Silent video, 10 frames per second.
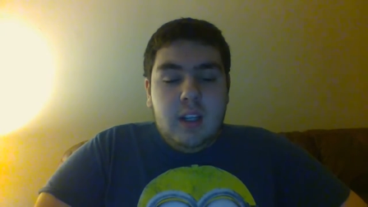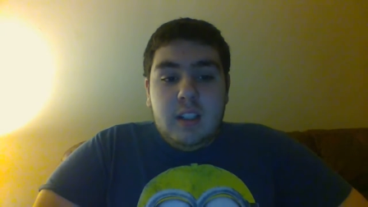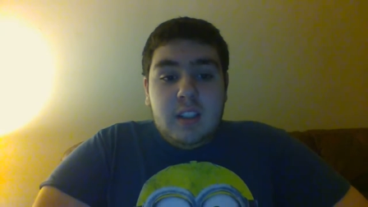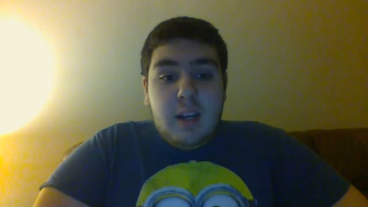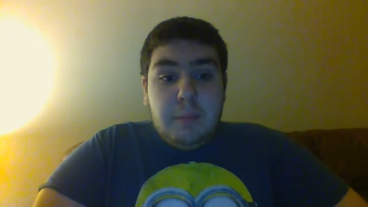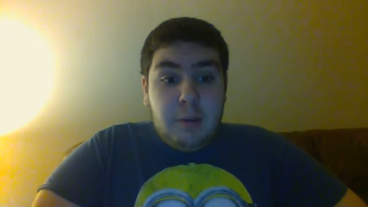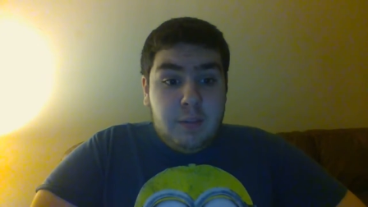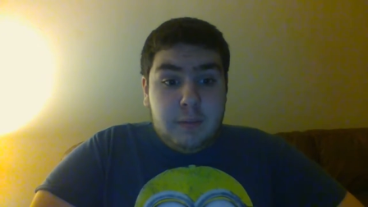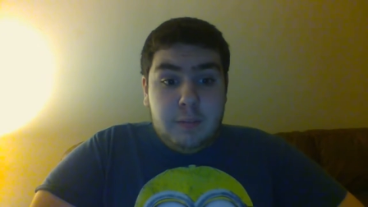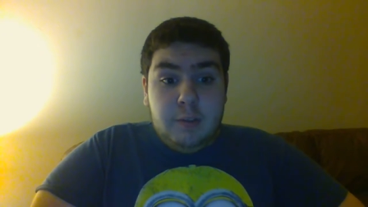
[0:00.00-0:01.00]
It's not a
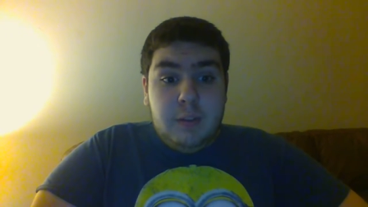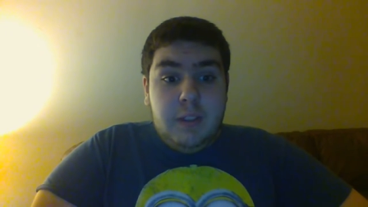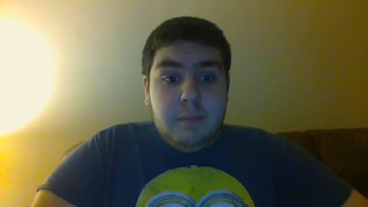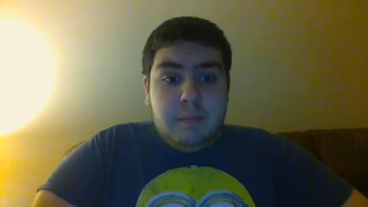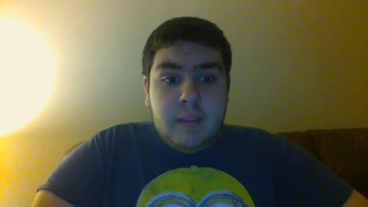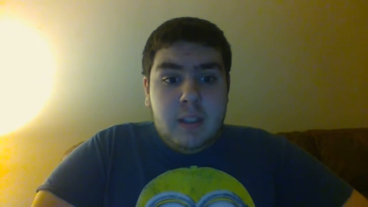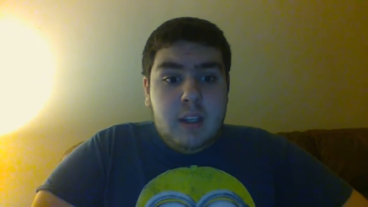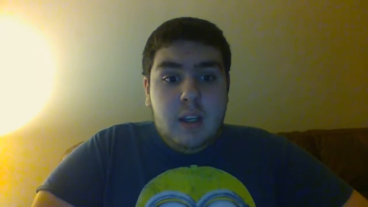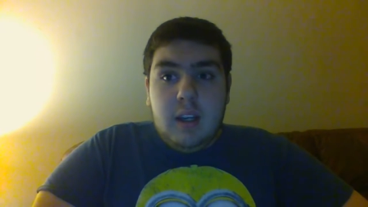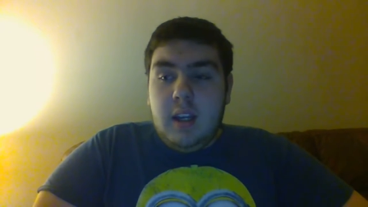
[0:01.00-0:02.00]
perfect movie.
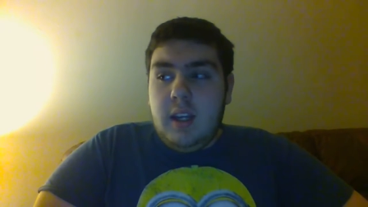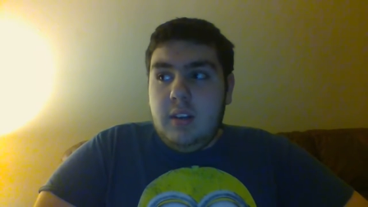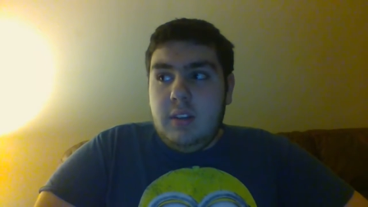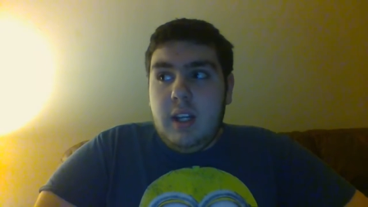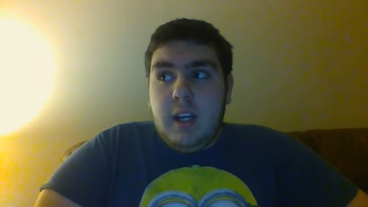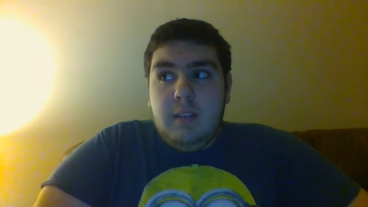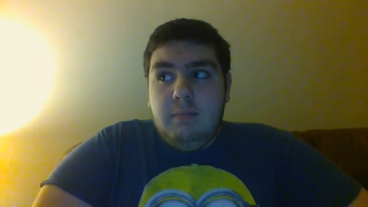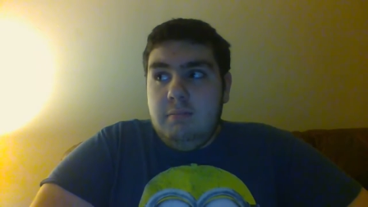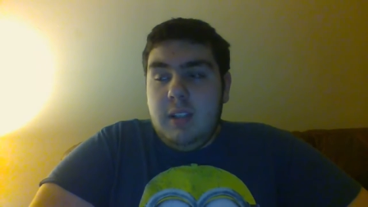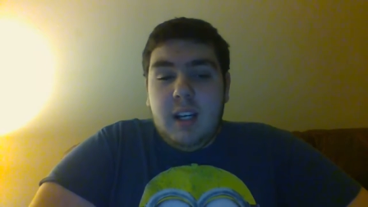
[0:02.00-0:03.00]
Hell, not
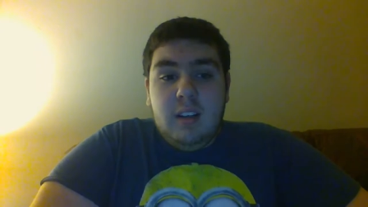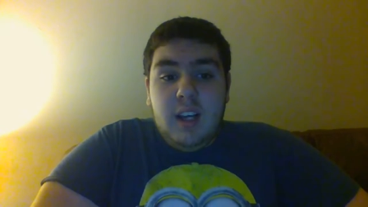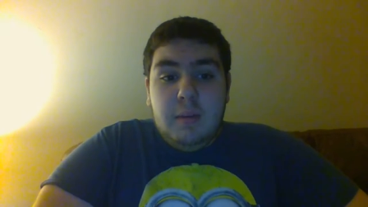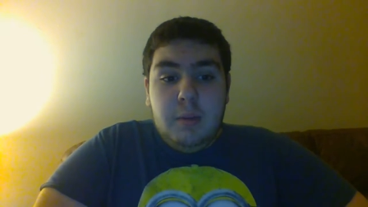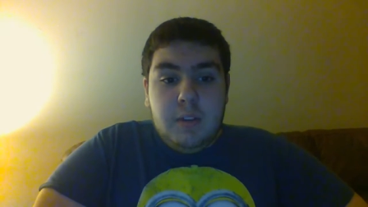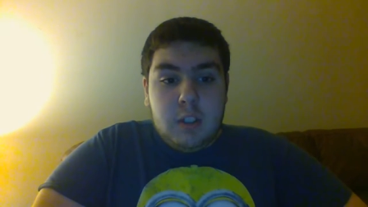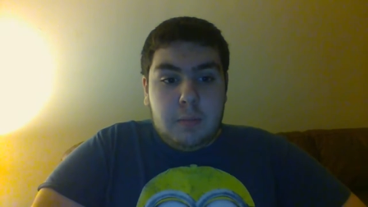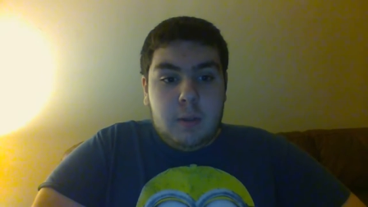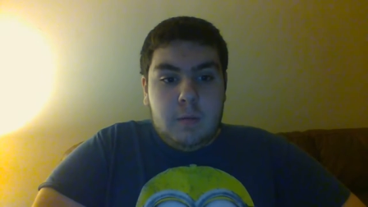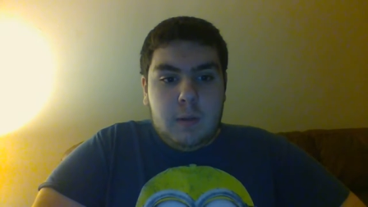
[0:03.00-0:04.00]
a lot of movies are
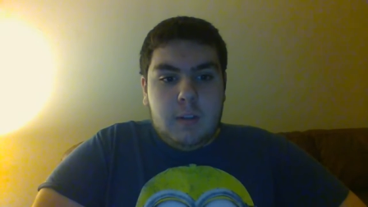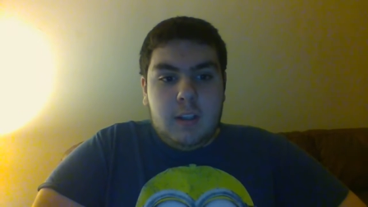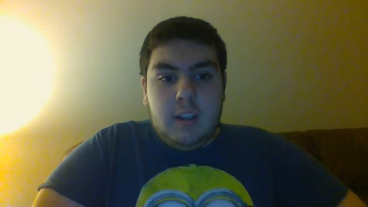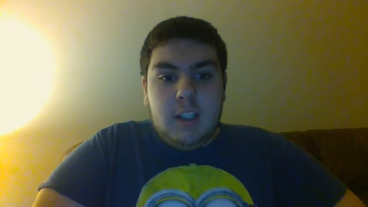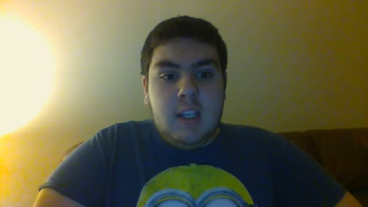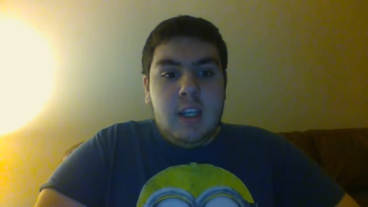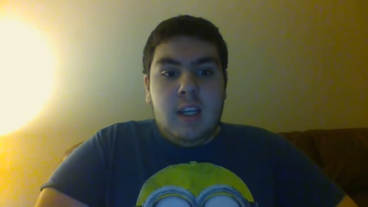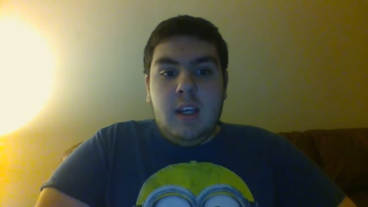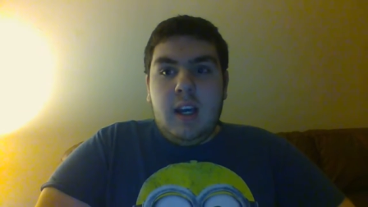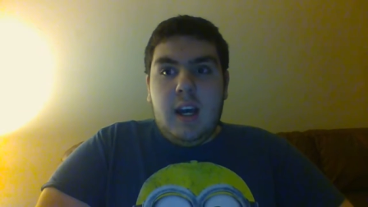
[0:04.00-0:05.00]
perfect. Like,
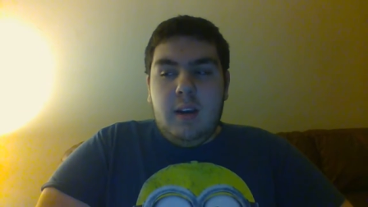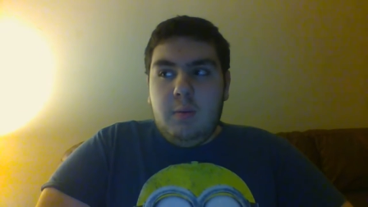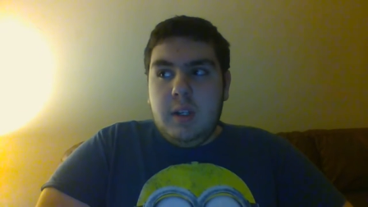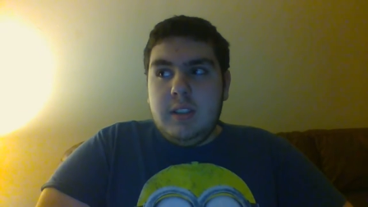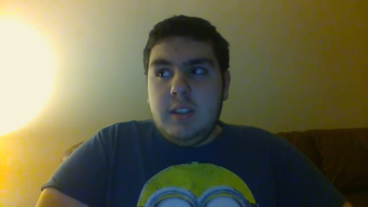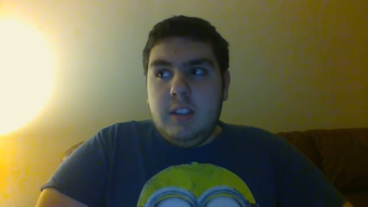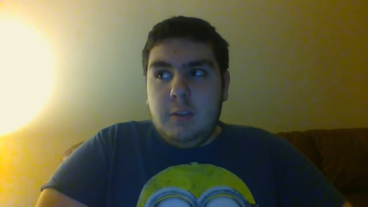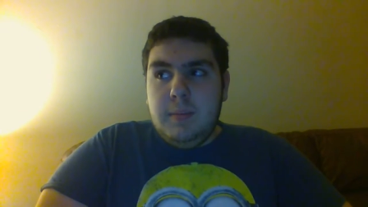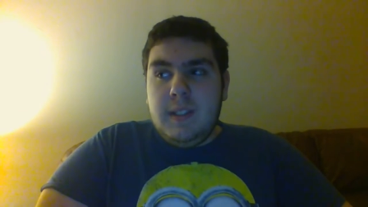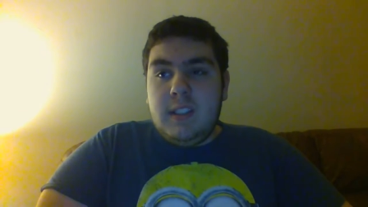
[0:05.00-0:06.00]
I was a
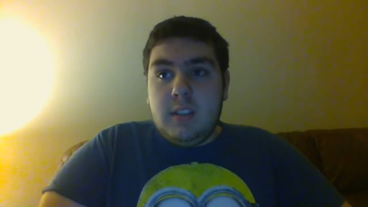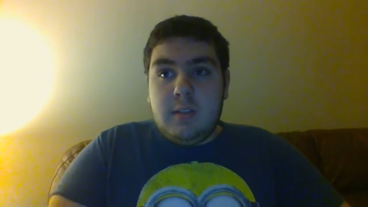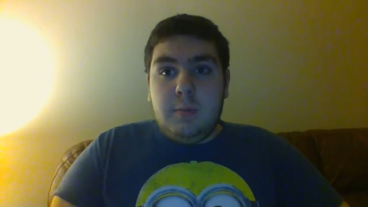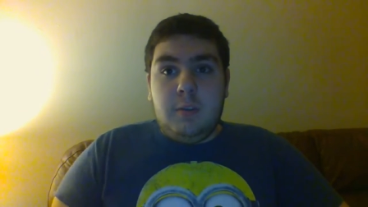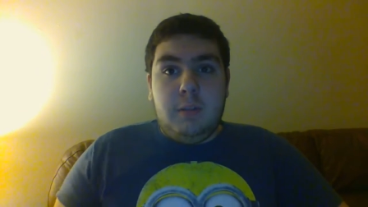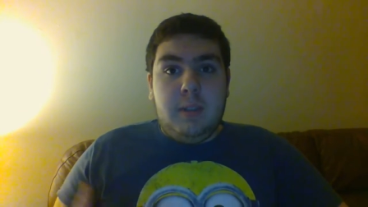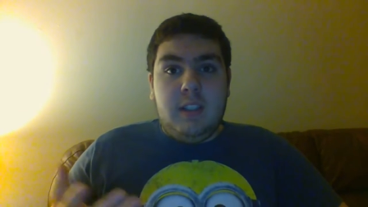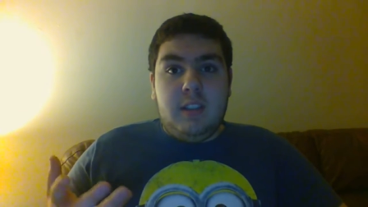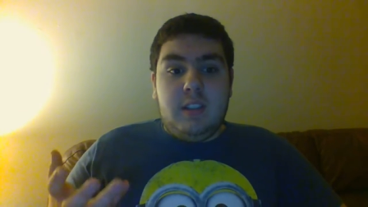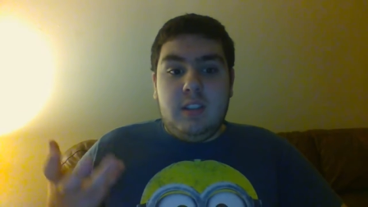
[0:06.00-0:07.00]
little bit disappointed
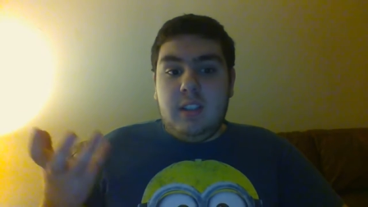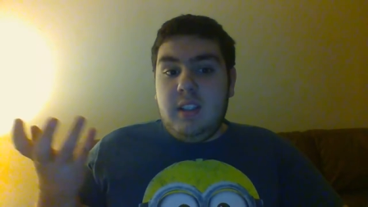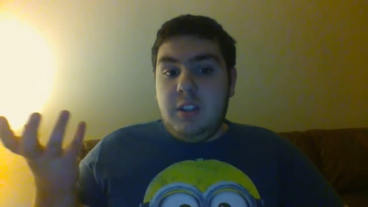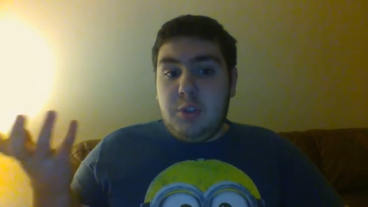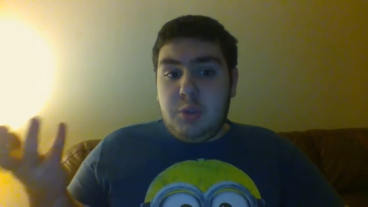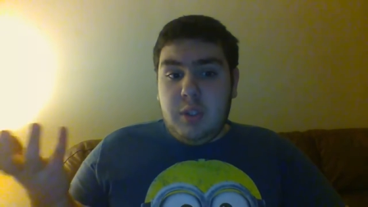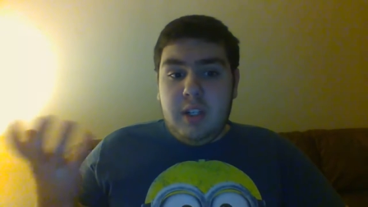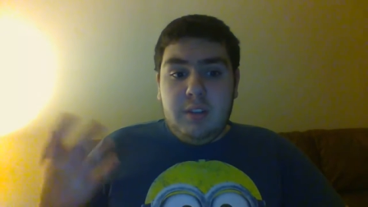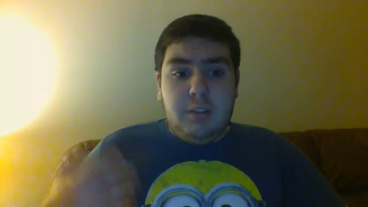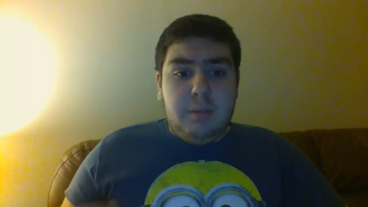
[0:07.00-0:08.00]
because in the
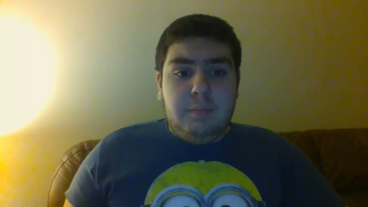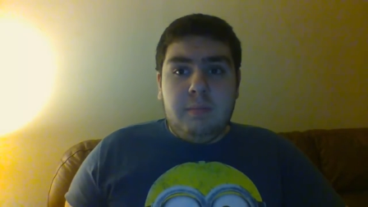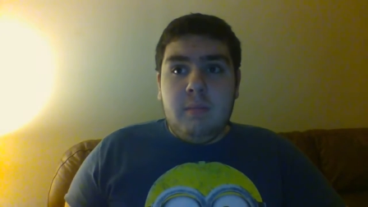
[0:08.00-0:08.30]
trailer,